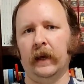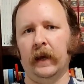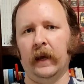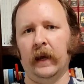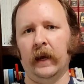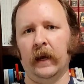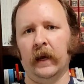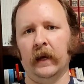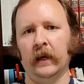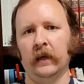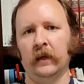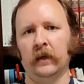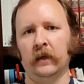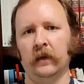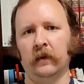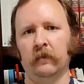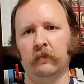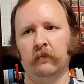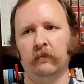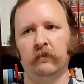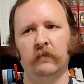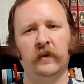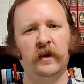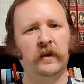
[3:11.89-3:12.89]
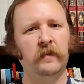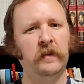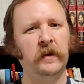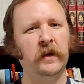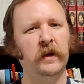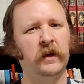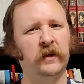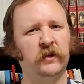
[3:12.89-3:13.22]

and maybe